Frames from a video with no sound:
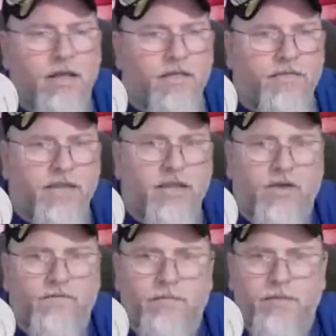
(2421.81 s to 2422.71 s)
Thank y'all
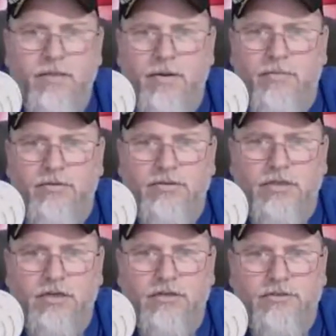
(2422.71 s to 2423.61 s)
for being members of the country